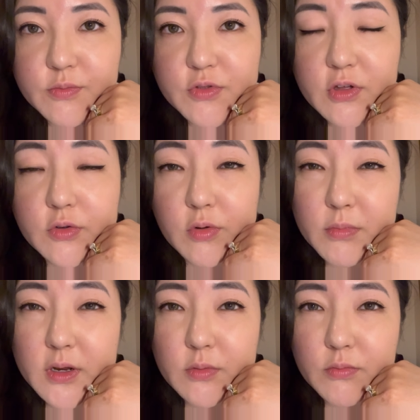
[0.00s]
which I
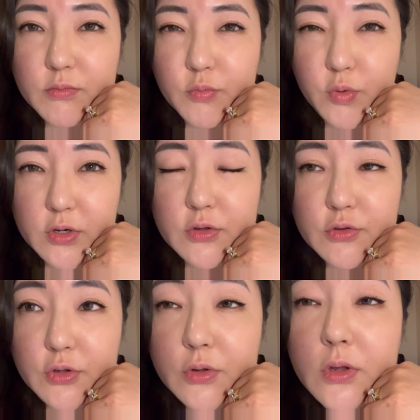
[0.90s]
normally wouldn't
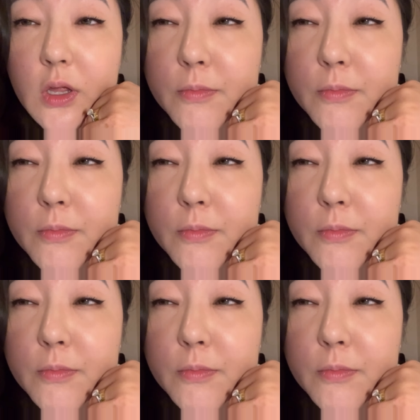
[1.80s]
do.